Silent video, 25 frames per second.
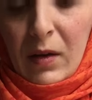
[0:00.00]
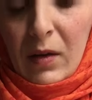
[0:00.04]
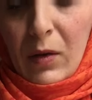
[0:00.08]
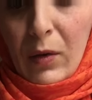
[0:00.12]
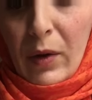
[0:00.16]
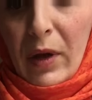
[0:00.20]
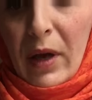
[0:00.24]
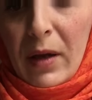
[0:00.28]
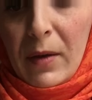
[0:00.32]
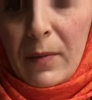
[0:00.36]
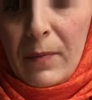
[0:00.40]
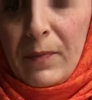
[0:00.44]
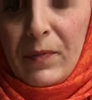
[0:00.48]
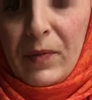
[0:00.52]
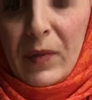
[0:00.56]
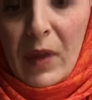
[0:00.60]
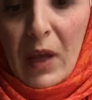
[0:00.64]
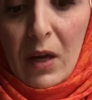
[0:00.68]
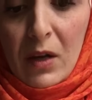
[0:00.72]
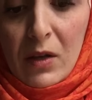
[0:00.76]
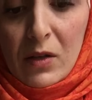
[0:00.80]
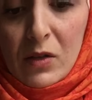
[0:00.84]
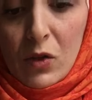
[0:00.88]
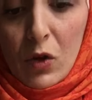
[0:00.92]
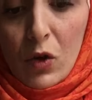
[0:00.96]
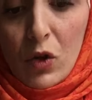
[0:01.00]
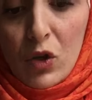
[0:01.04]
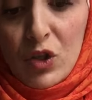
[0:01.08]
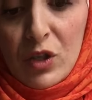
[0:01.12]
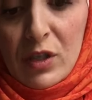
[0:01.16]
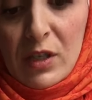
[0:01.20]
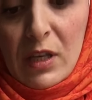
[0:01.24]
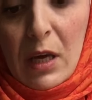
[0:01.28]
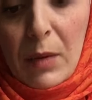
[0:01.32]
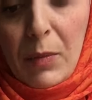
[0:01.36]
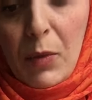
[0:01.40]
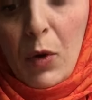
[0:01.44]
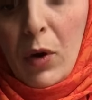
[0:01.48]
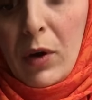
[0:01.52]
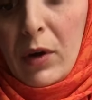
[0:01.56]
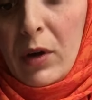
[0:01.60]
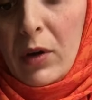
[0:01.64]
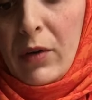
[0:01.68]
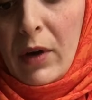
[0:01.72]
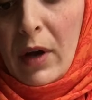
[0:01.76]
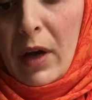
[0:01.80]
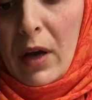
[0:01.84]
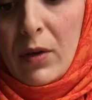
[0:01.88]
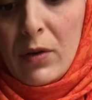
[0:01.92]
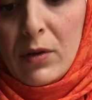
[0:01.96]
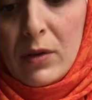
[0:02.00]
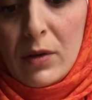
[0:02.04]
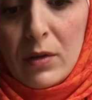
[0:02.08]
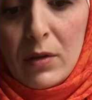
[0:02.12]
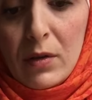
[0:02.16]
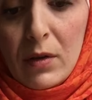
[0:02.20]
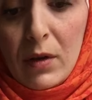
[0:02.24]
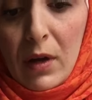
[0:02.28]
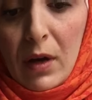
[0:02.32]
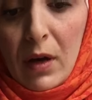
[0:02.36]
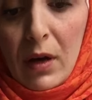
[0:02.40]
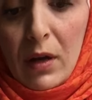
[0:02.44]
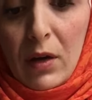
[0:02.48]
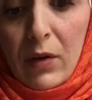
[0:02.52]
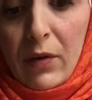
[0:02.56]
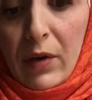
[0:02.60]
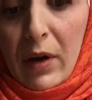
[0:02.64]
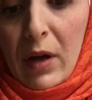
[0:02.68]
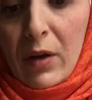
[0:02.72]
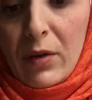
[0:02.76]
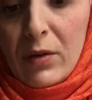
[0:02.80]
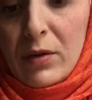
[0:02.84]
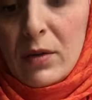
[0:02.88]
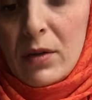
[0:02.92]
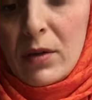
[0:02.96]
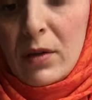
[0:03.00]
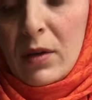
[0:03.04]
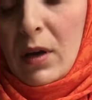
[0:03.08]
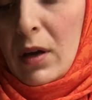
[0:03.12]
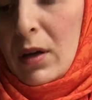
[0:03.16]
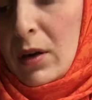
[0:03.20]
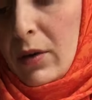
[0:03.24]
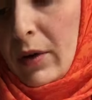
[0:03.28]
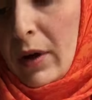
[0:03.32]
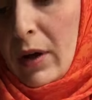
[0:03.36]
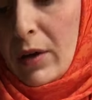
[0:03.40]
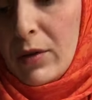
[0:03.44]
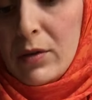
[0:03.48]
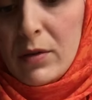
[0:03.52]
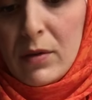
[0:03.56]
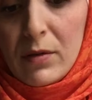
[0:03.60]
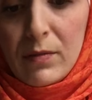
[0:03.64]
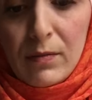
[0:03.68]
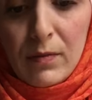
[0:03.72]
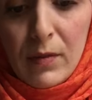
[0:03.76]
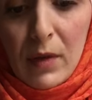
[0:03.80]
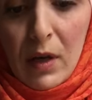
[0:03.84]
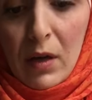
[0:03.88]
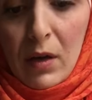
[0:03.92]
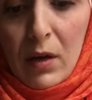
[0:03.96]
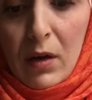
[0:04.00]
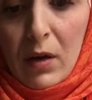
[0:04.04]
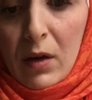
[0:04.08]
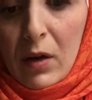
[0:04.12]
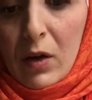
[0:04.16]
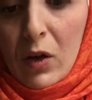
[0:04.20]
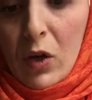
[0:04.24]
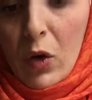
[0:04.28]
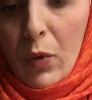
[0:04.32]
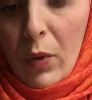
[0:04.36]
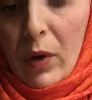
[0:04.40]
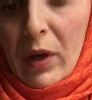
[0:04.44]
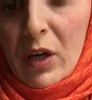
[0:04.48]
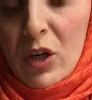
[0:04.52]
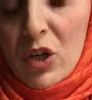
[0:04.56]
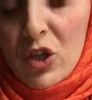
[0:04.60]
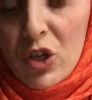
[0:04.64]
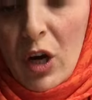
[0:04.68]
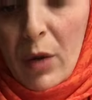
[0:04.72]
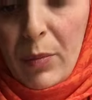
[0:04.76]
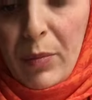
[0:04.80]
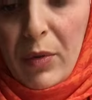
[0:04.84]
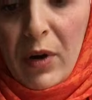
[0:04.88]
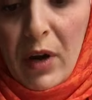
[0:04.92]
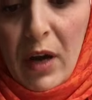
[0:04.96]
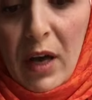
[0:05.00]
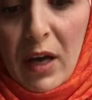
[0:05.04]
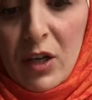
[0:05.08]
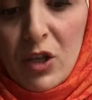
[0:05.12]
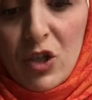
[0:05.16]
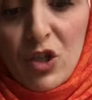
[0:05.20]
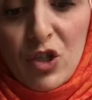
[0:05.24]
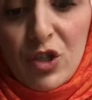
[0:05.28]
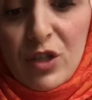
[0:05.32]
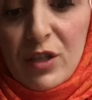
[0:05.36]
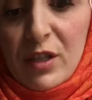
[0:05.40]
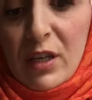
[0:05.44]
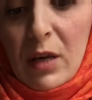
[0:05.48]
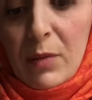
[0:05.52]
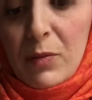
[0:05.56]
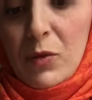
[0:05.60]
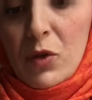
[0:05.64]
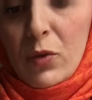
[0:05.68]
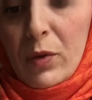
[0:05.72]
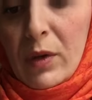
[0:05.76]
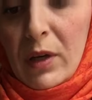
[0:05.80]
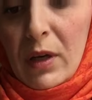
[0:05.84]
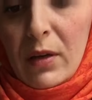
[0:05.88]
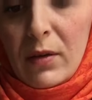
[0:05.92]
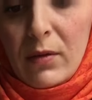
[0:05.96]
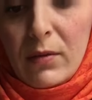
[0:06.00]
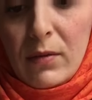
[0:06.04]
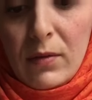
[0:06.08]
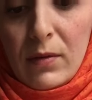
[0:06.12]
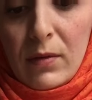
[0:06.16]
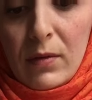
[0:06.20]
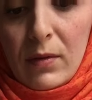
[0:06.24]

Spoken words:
Okay, so you just keep going around and around and around. You want a sharper edge? Just keep doing it.